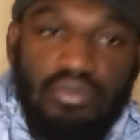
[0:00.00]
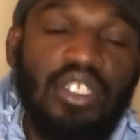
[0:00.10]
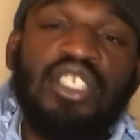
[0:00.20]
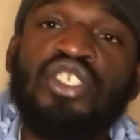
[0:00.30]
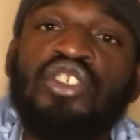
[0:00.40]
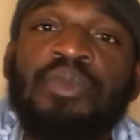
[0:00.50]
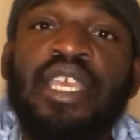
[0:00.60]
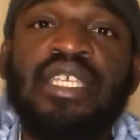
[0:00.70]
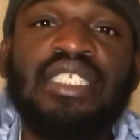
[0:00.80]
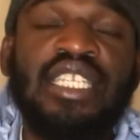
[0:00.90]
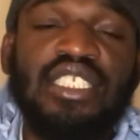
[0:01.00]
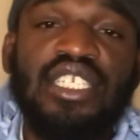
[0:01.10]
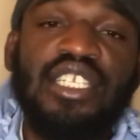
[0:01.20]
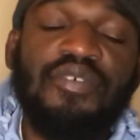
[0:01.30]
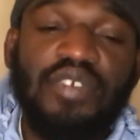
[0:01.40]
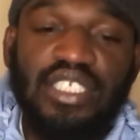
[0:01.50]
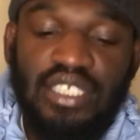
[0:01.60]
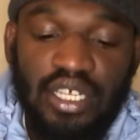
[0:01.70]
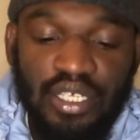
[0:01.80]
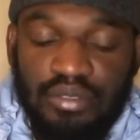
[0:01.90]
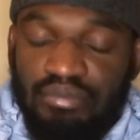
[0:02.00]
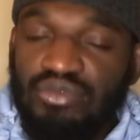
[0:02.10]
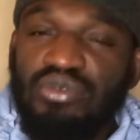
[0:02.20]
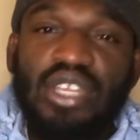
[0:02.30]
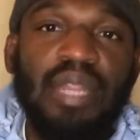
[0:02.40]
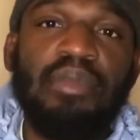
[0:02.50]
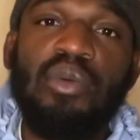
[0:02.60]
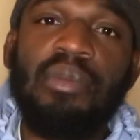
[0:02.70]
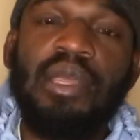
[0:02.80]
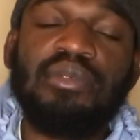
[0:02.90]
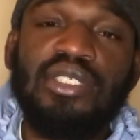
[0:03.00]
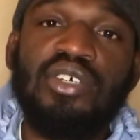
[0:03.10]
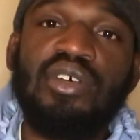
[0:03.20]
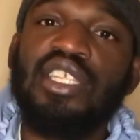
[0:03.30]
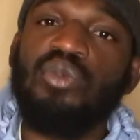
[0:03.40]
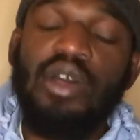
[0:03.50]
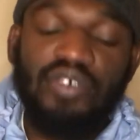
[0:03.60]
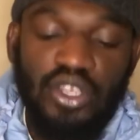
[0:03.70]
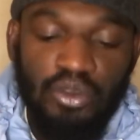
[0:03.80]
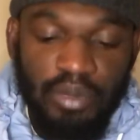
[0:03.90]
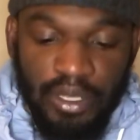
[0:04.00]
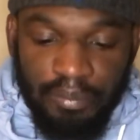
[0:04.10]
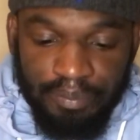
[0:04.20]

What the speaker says: Excuse me, and send it to the defense. You gotta bear with me. I'm still under the weather a little bit.